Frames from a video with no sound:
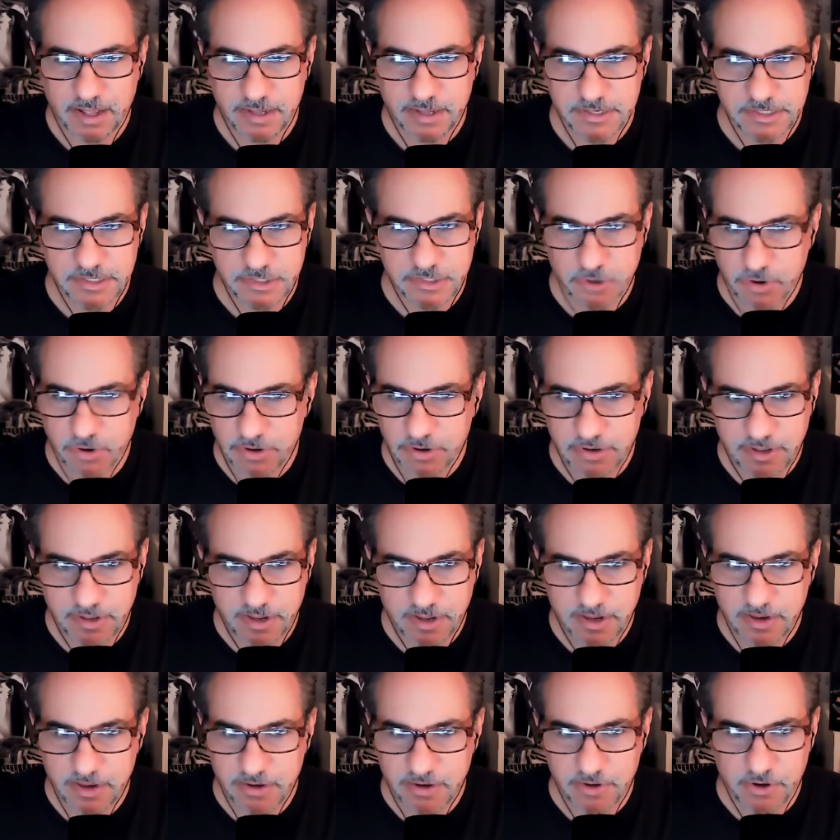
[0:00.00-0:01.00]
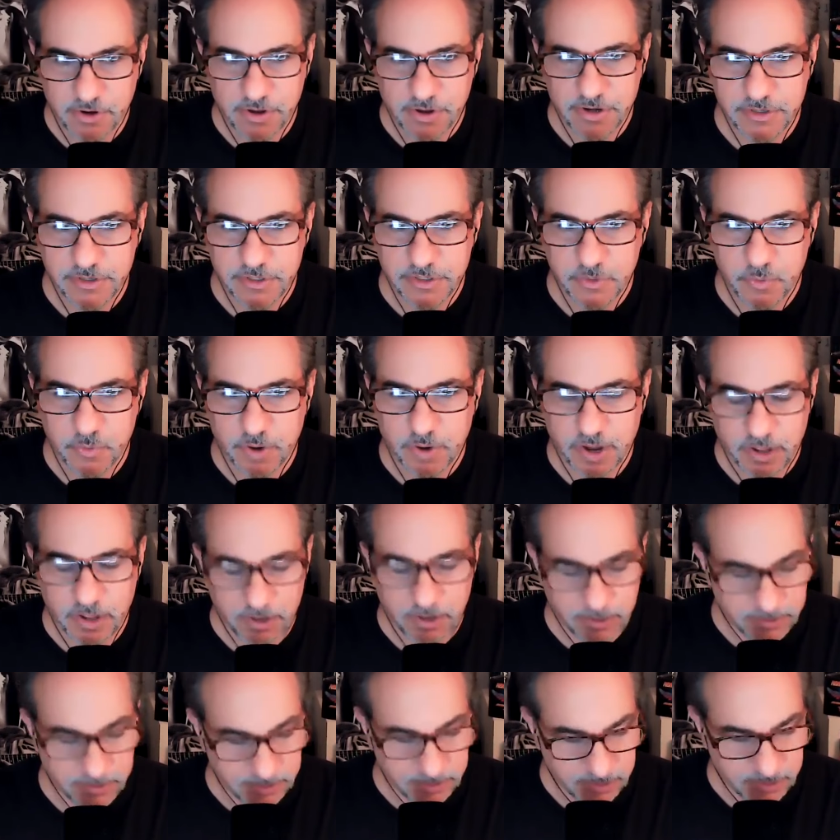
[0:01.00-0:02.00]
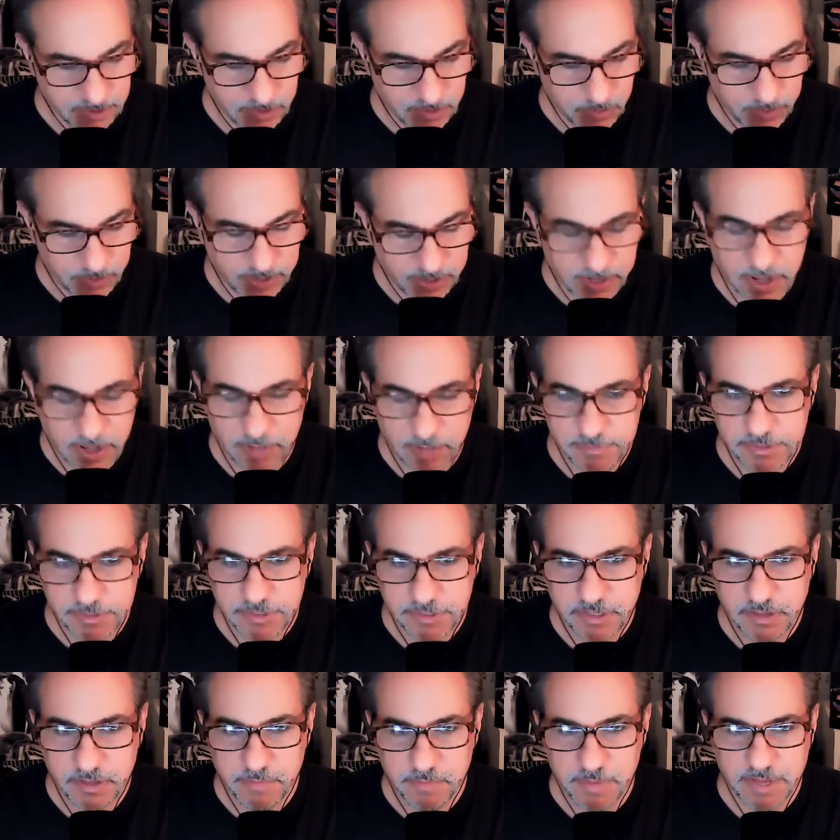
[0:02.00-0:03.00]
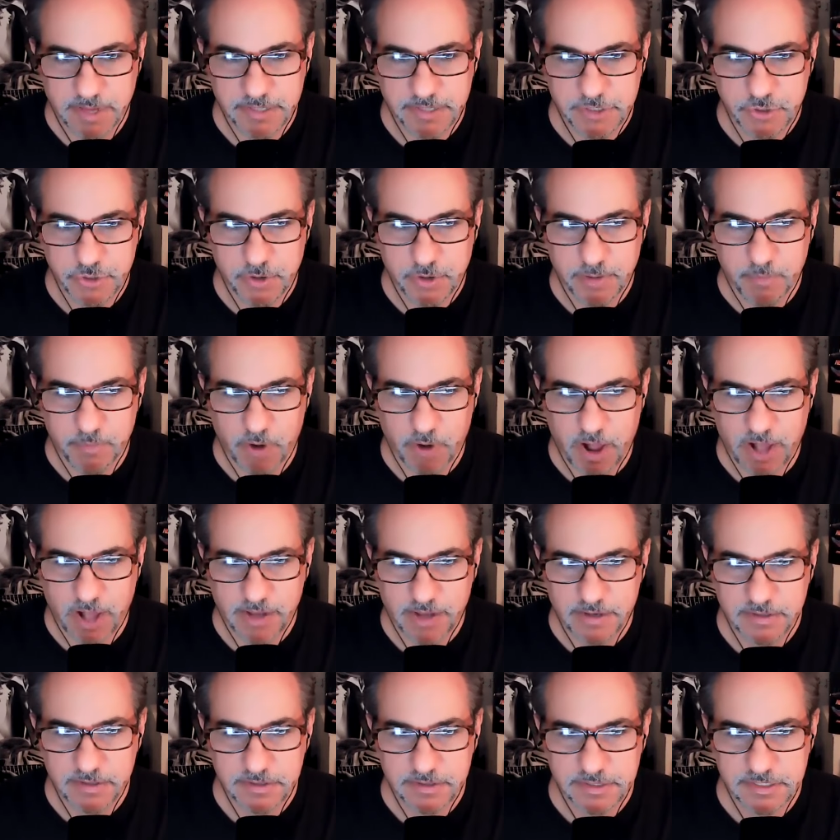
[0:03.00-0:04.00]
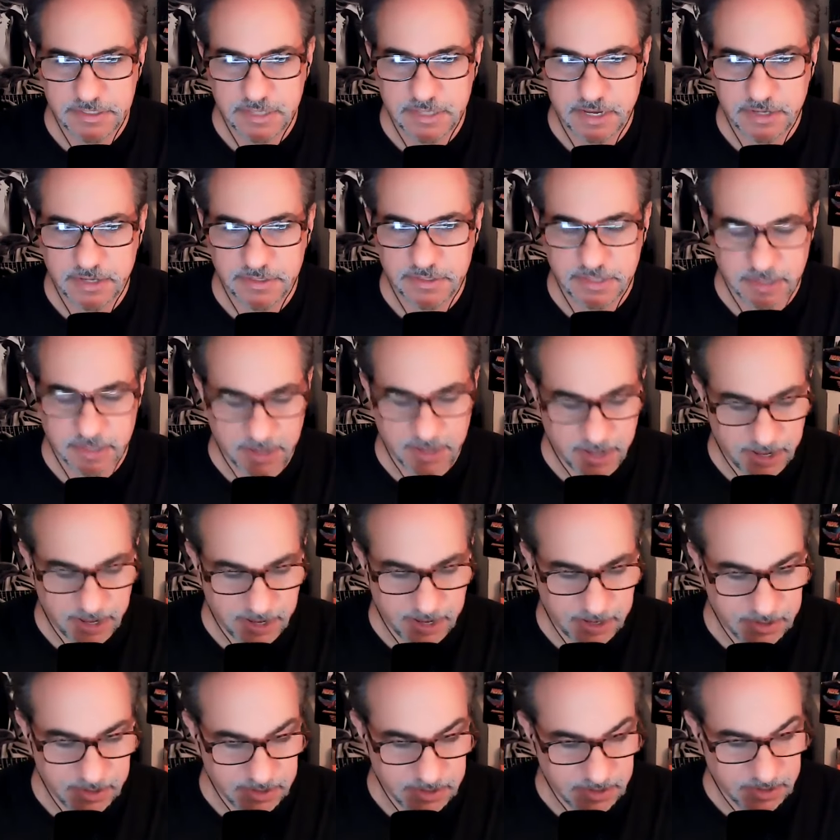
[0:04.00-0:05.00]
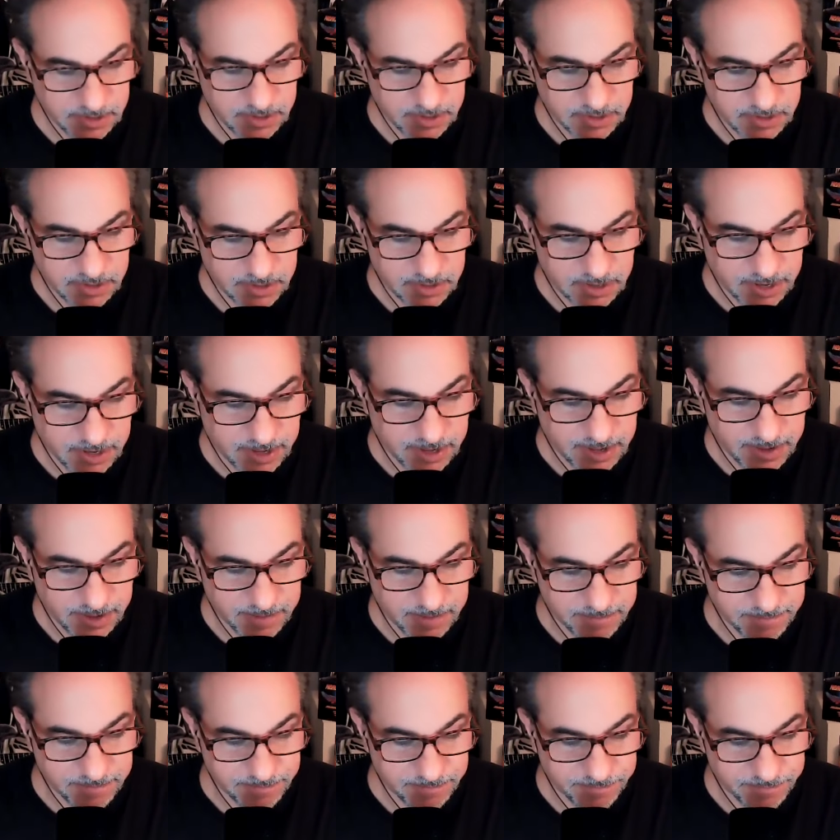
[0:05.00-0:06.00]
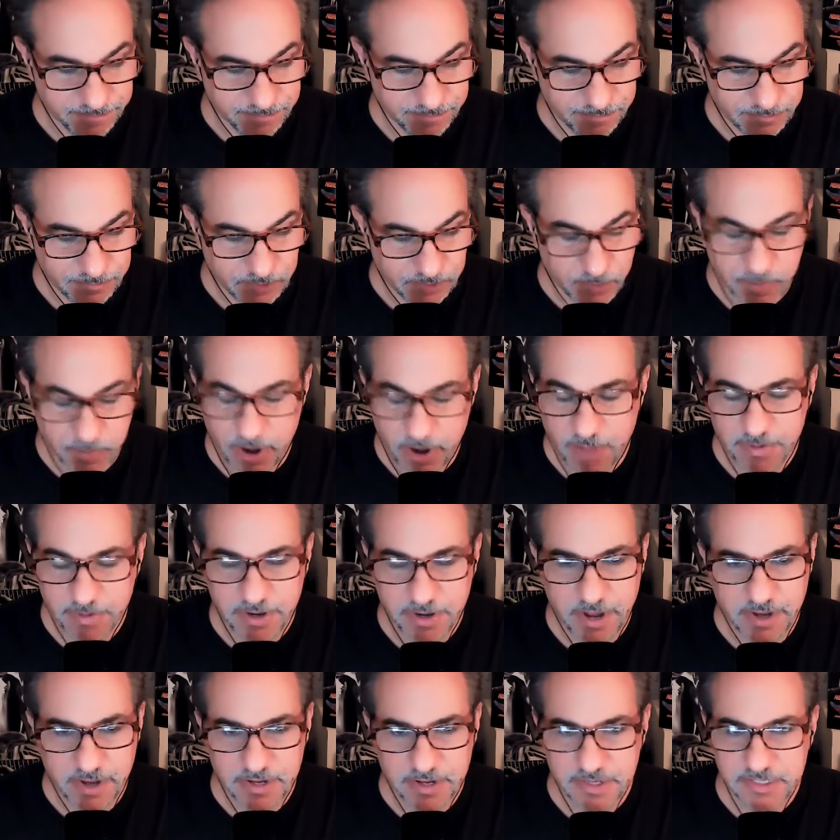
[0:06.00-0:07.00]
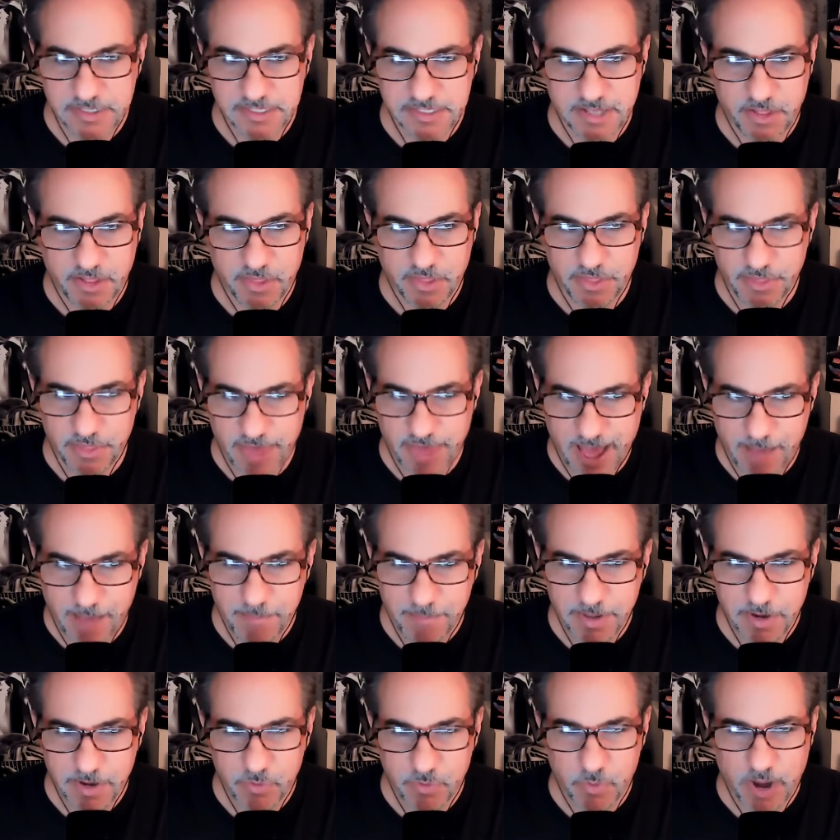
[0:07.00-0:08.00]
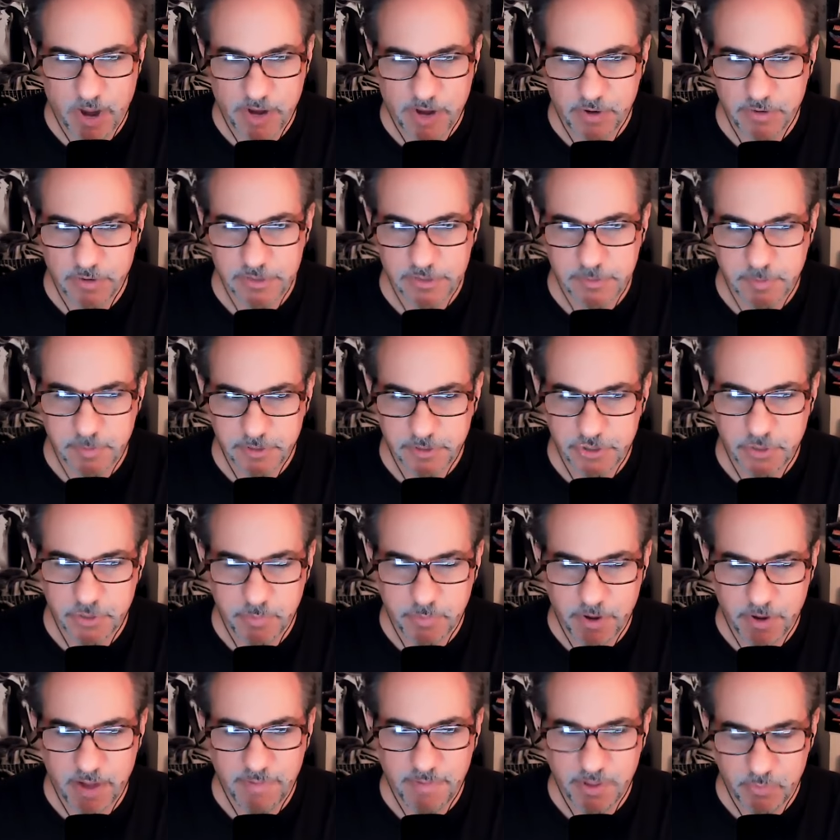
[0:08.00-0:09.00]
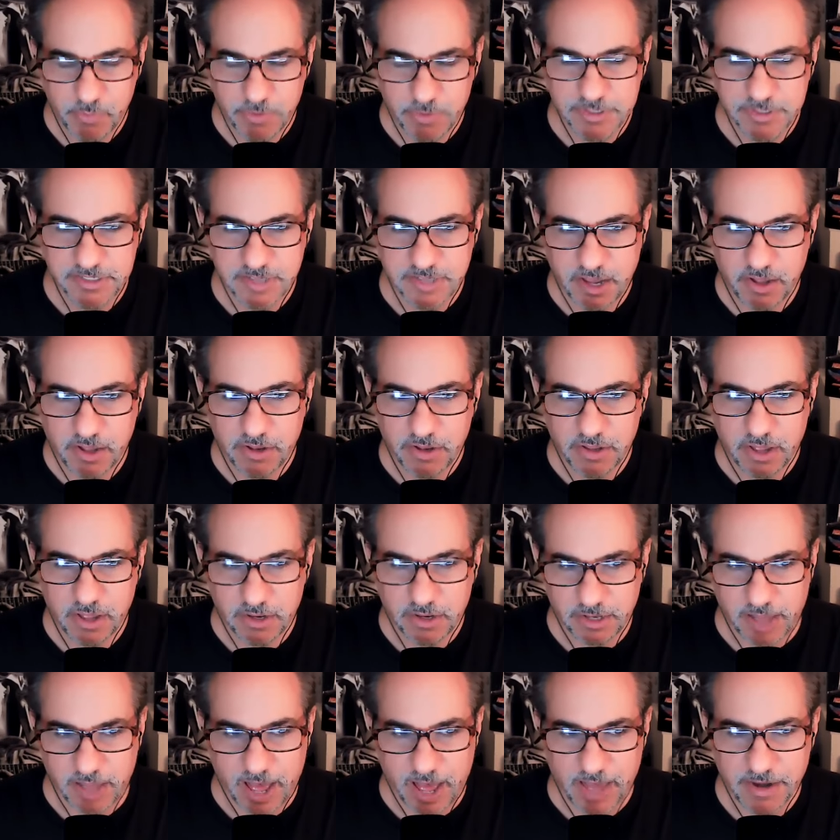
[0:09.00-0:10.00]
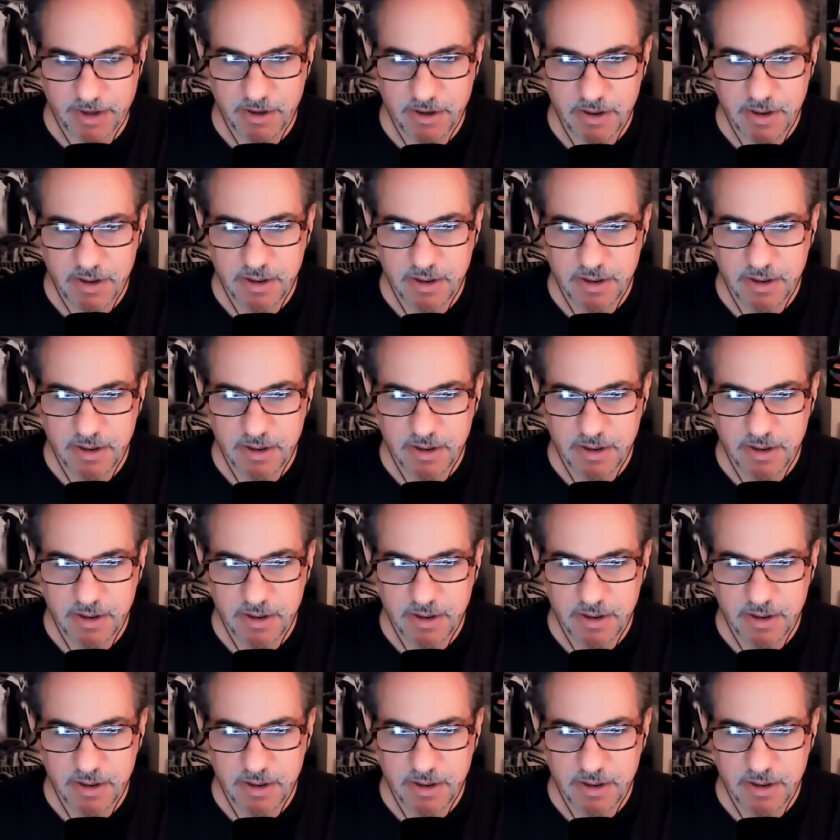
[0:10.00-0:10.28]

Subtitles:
Certainly, you're do well when it comes to the mainstream rock scene today. You're probably not going to sell that many records, but you probably will sell a lot.